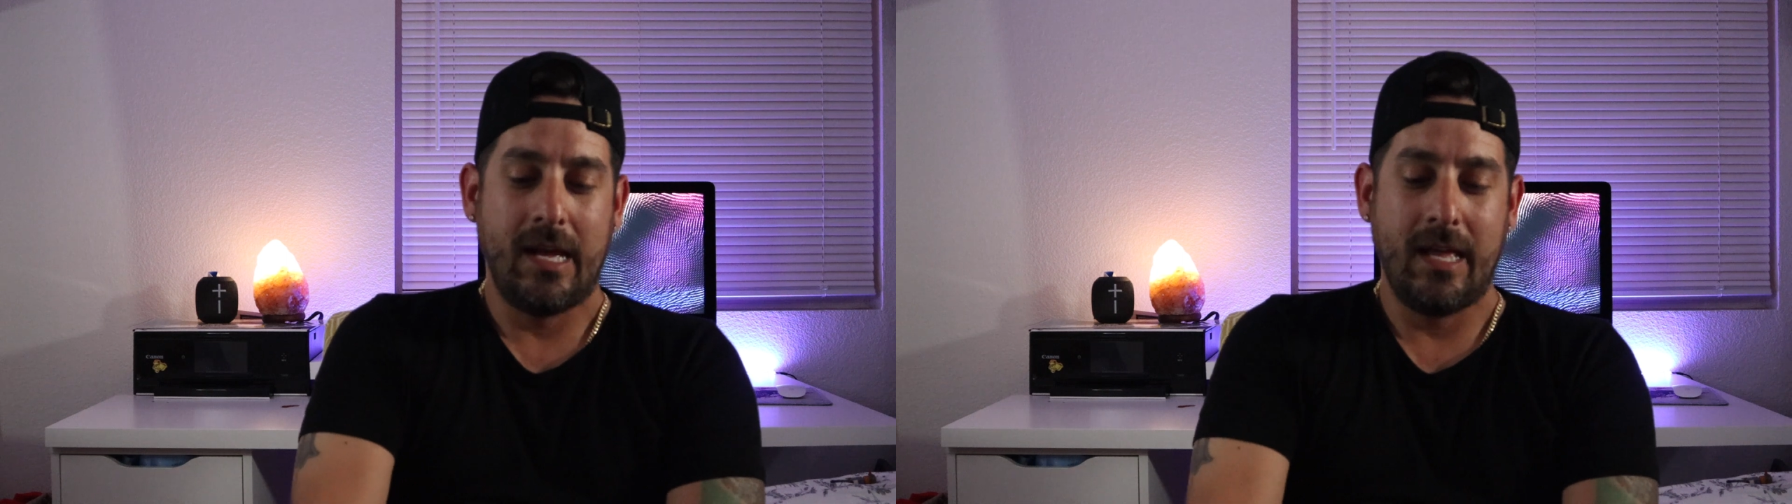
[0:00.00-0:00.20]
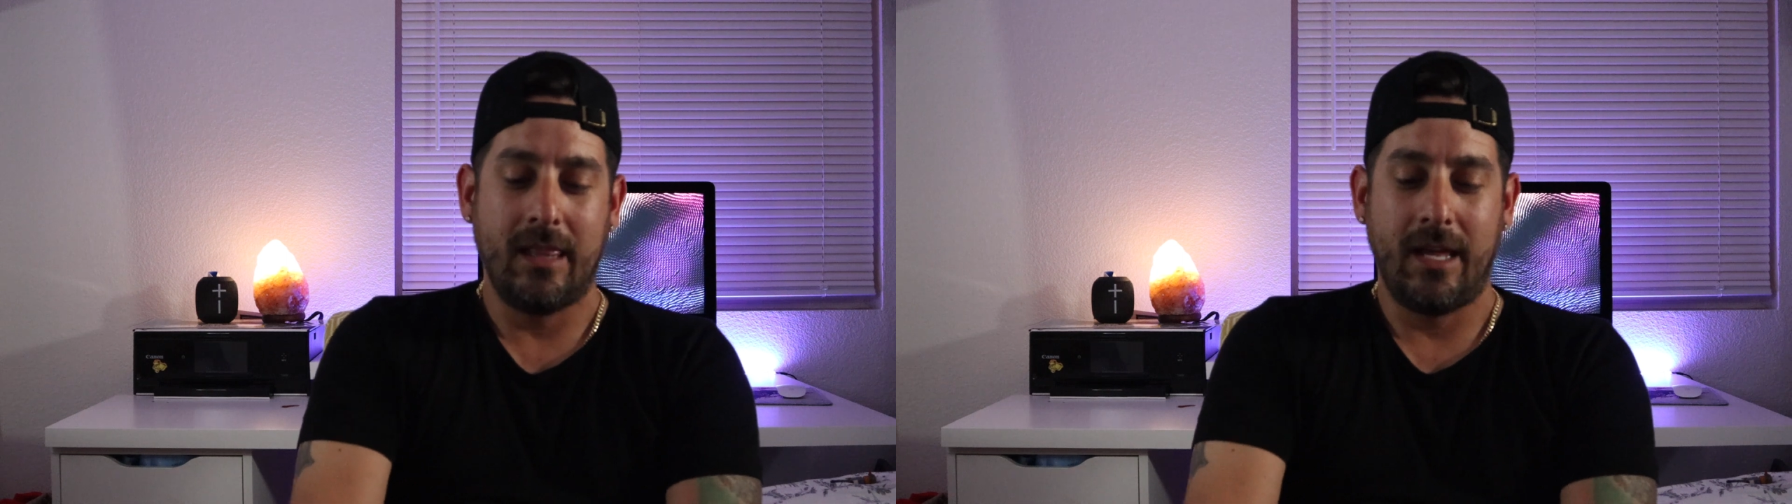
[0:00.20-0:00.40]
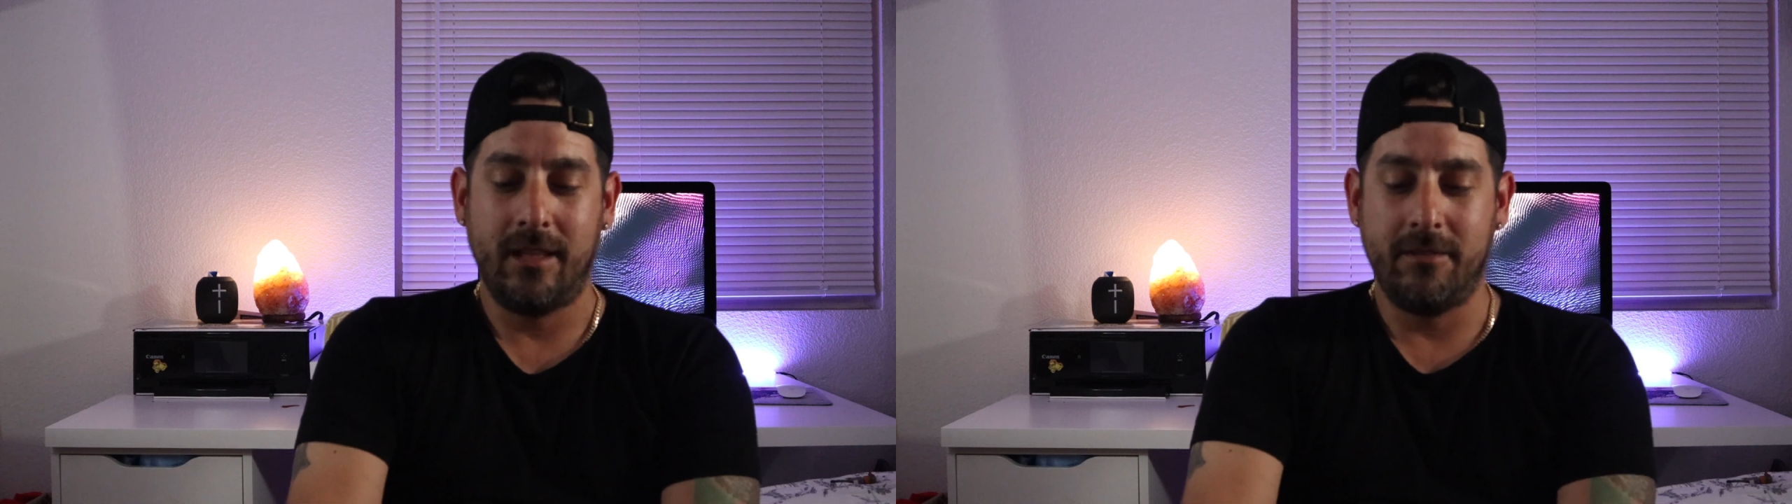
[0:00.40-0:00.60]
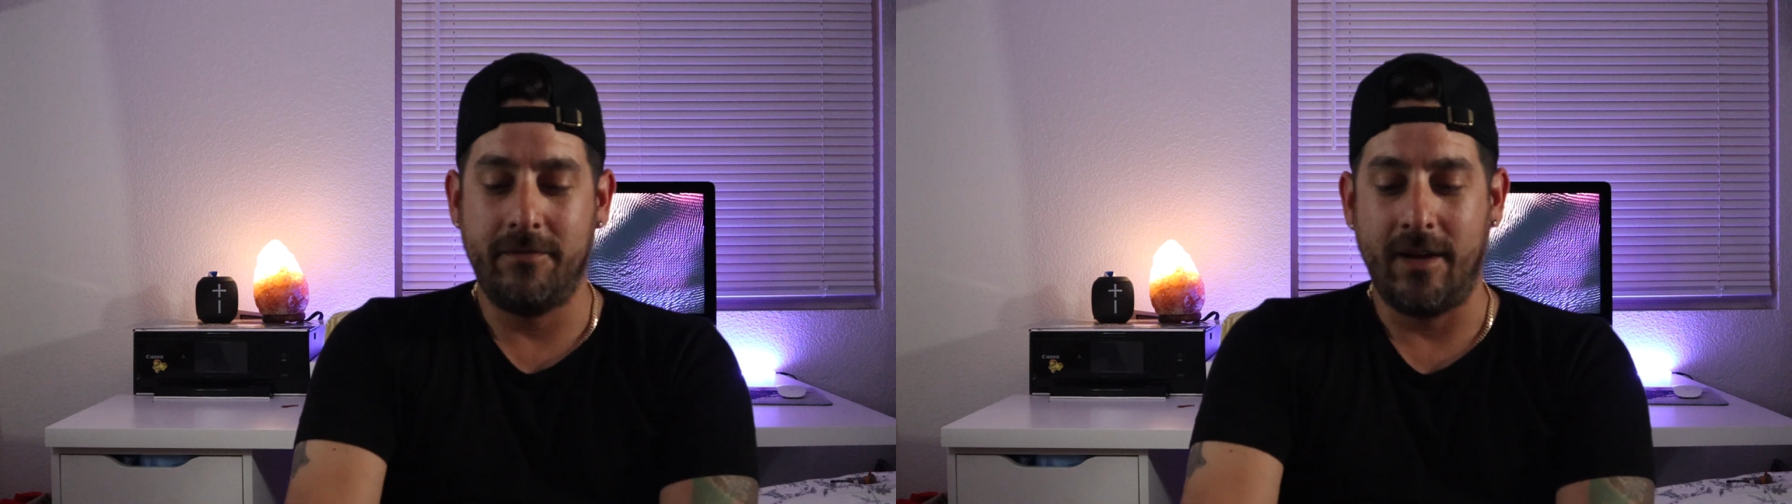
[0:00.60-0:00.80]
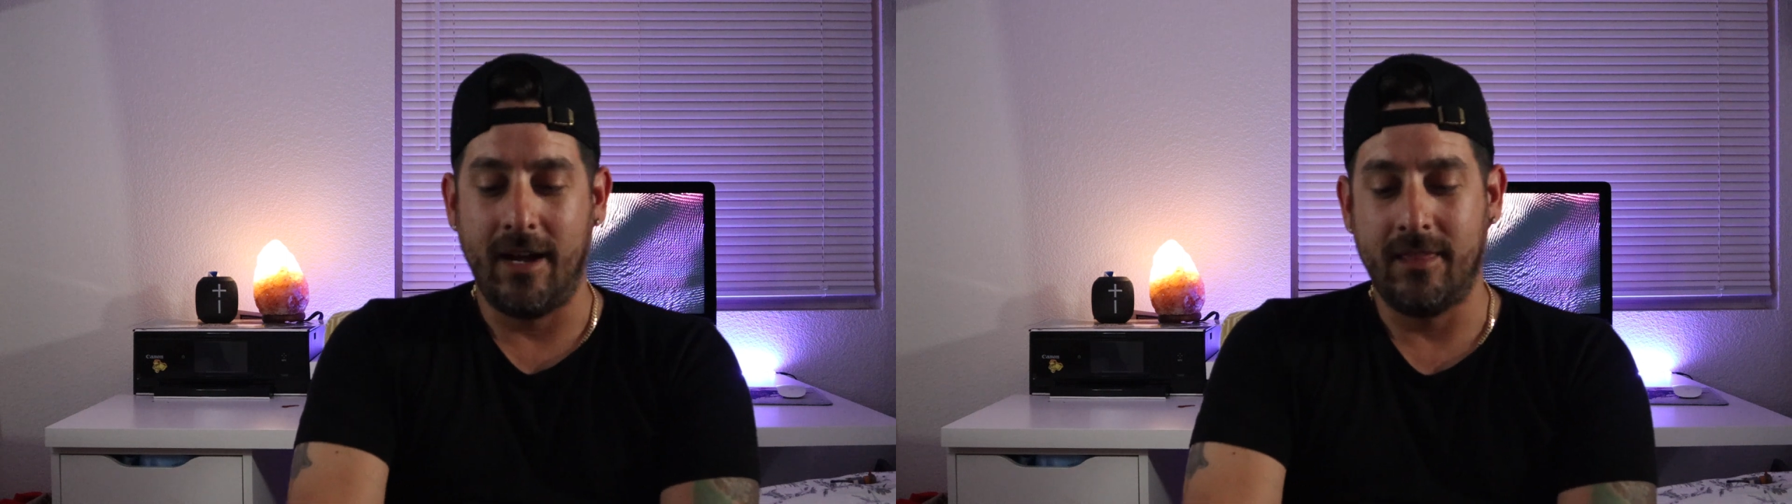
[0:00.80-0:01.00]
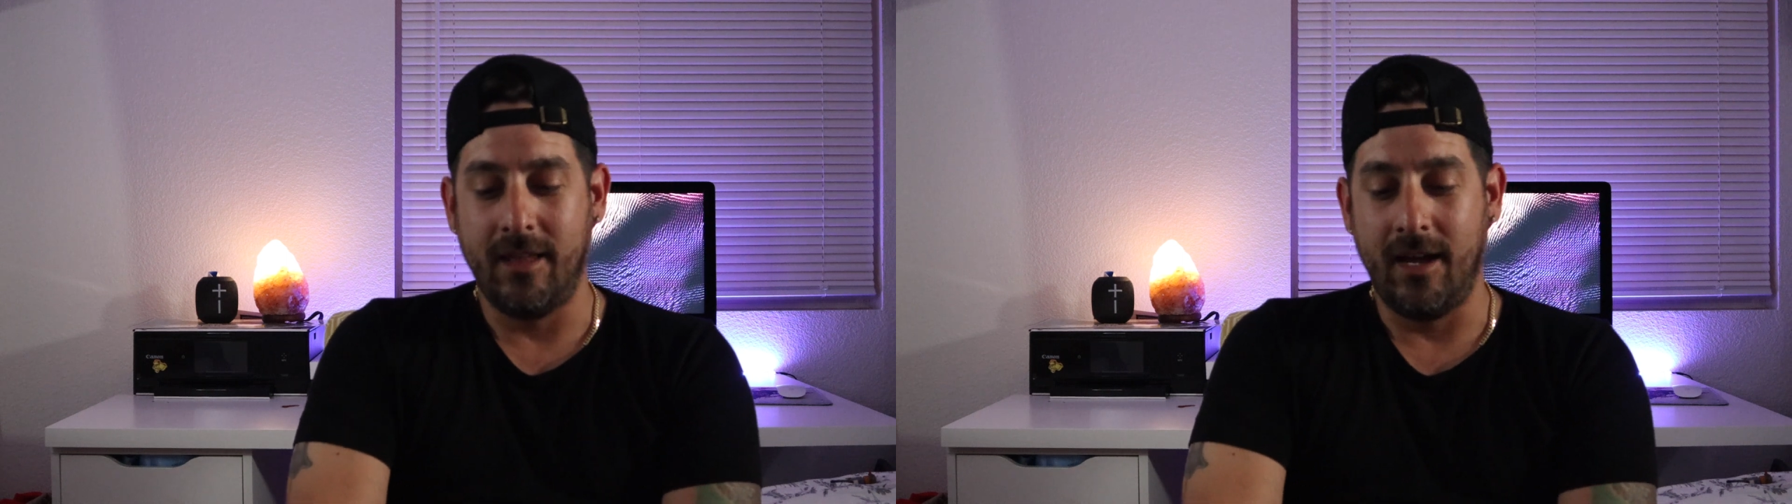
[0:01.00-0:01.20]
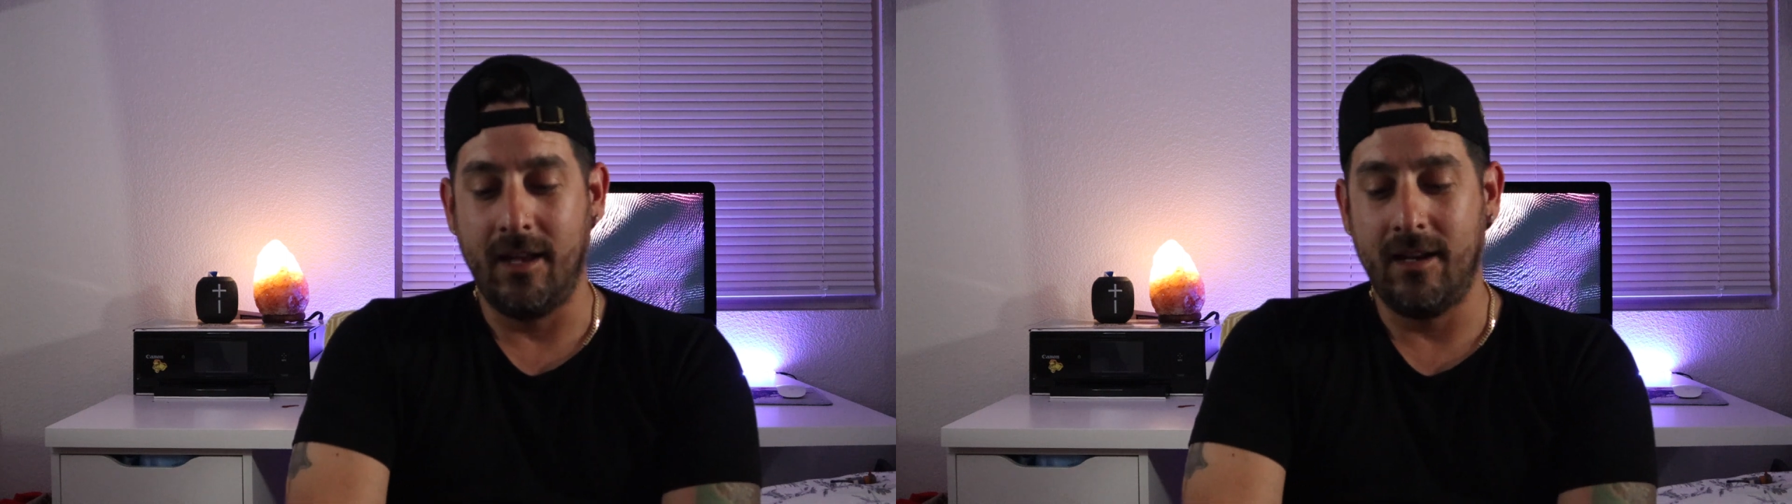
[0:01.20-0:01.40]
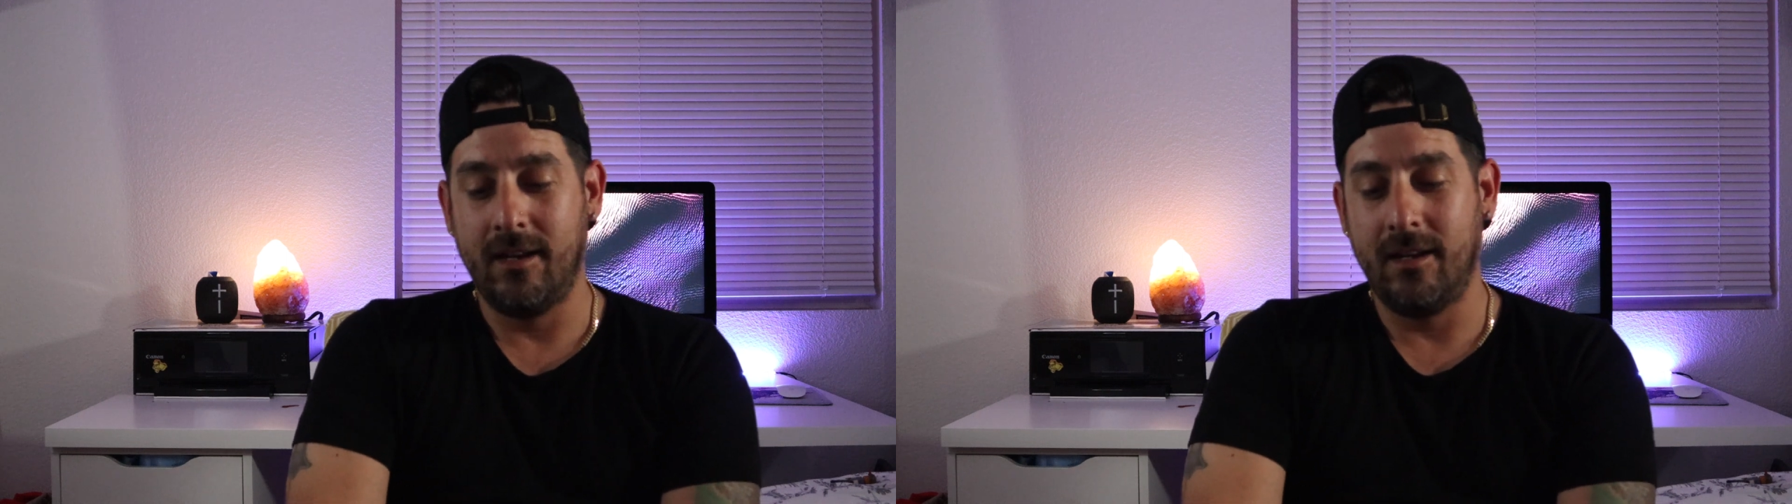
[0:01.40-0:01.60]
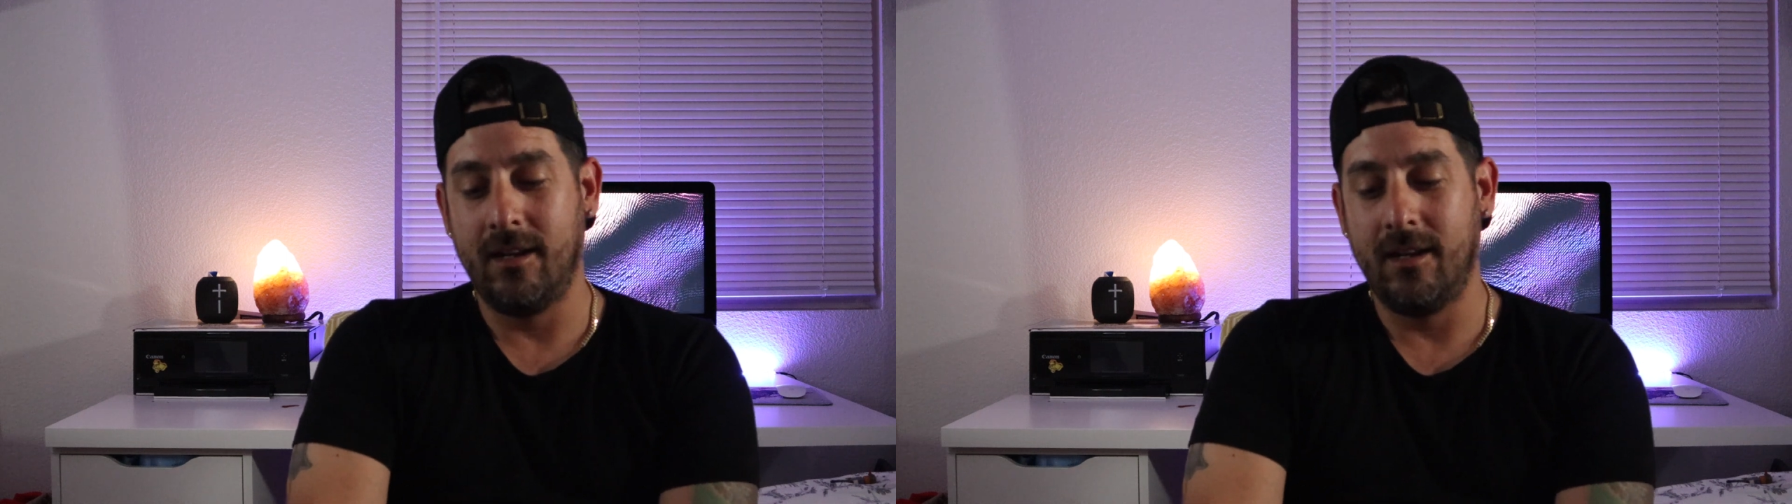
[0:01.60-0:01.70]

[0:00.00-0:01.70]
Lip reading: I like the fact that